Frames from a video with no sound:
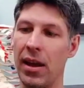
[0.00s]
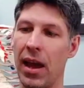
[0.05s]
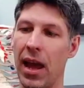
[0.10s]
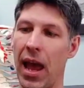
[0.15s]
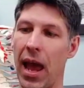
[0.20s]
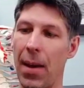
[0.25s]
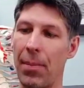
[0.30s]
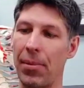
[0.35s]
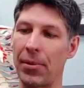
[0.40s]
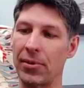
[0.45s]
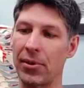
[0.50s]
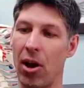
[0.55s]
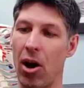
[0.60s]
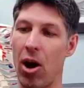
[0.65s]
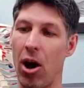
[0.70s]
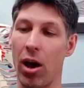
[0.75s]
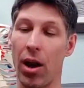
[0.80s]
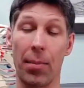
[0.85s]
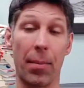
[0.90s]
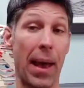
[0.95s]
happens
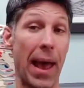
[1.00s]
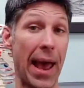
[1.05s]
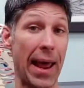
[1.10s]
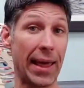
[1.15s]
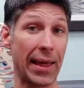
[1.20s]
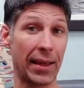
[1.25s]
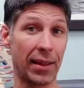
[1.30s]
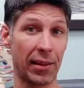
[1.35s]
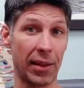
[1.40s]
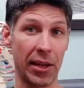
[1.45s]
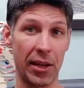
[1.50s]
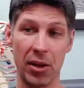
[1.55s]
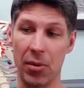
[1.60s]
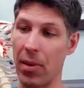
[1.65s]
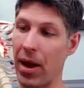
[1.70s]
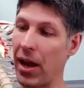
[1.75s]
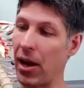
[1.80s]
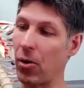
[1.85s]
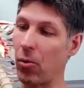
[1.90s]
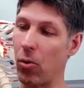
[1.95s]
automatically no
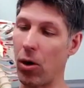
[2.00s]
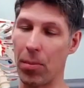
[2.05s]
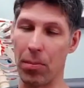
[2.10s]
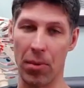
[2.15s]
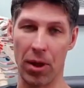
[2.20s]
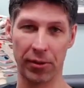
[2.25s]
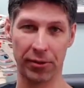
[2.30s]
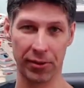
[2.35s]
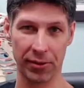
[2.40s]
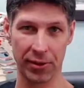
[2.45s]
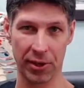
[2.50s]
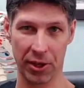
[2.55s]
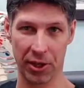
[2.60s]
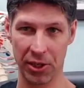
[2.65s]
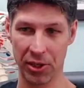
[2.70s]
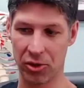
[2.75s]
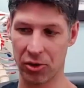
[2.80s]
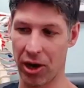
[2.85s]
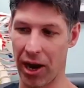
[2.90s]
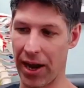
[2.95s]
matter what muscles are
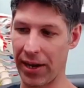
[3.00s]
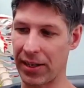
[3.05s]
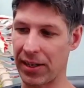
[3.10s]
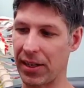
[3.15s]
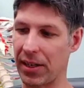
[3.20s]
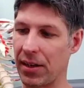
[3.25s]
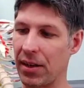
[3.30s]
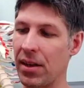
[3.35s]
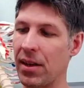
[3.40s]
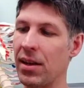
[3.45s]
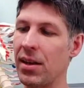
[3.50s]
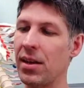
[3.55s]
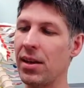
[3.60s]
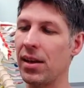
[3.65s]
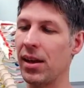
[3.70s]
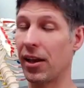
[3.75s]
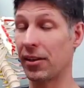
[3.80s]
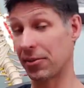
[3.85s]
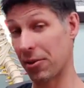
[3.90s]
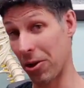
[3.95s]
contracting
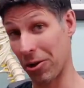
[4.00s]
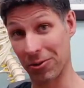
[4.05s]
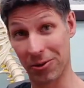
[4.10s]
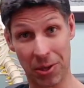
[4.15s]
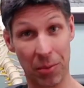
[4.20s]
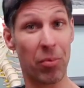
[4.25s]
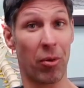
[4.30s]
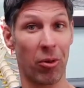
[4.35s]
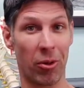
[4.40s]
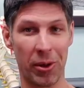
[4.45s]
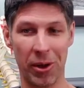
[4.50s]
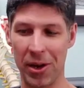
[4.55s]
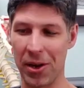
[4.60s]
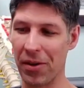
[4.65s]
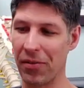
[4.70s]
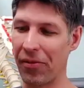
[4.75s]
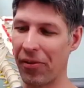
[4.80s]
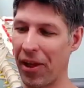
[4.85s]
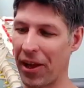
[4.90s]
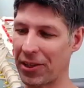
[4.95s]
as long as they're pulling
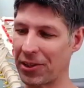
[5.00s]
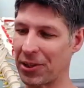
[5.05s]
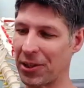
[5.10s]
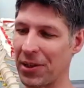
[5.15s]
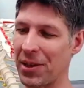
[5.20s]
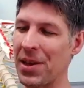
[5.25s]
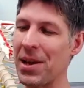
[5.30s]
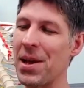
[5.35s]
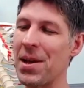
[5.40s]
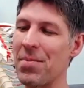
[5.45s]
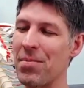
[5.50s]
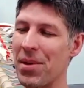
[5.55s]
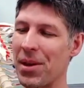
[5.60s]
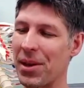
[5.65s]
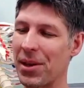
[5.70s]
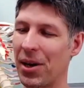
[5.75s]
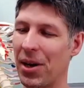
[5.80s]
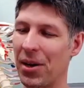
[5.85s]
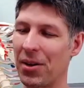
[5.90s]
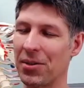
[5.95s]
into flexion
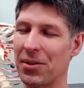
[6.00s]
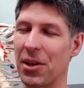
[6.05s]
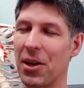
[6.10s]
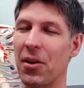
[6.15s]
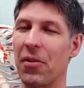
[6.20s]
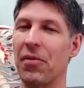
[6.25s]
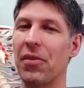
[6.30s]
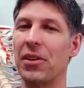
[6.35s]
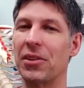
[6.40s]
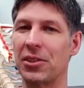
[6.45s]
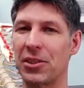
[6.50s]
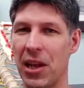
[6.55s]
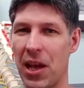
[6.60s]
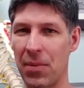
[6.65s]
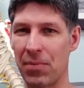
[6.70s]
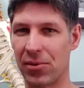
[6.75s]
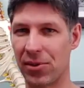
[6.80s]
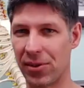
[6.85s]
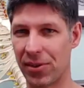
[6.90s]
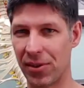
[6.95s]
because of the
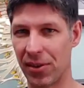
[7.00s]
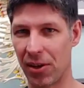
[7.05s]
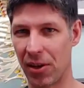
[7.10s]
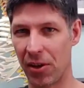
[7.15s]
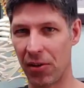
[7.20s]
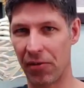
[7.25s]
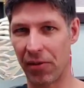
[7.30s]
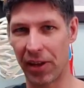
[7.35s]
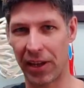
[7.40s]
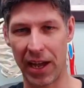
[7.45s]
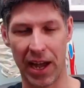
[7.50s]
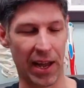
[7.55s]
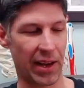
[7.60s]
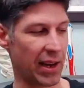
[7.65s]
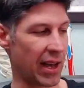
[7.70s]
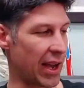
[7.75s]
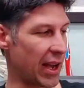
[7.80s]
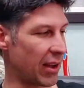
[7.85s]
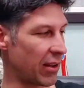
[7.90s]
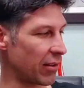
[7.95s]
shapes of the
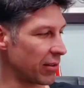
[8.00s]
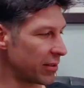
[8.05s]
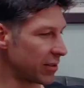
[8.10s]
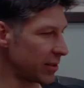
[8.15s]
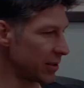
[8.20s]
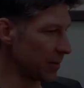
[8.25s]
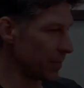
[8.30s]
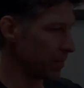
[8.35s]
condyles.